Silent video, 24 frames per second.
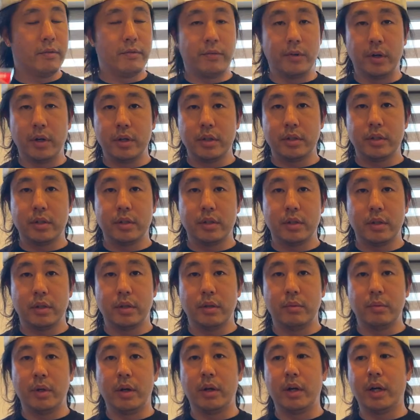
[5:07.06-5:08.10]
First,
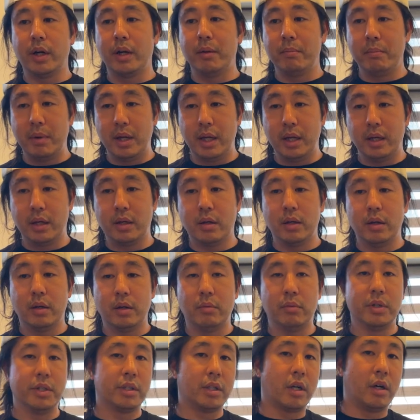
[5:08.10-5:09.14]
we are gonna make
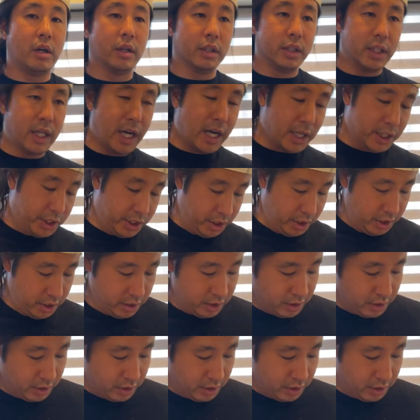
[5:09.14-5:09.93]
what's called dashi.